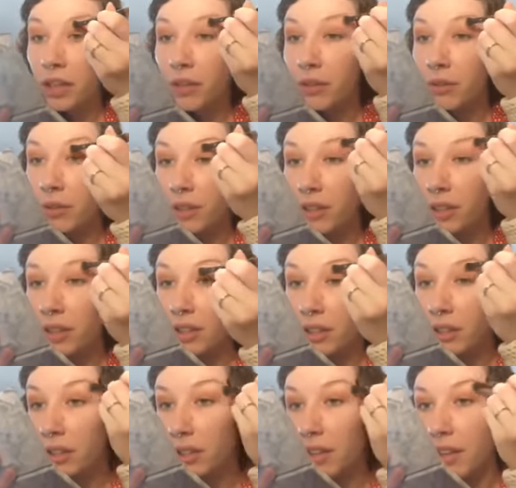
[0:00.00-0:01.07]
it'll look.
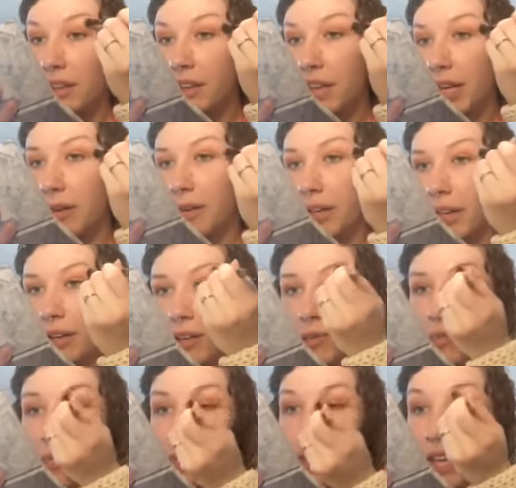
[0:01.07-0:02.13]
There we go.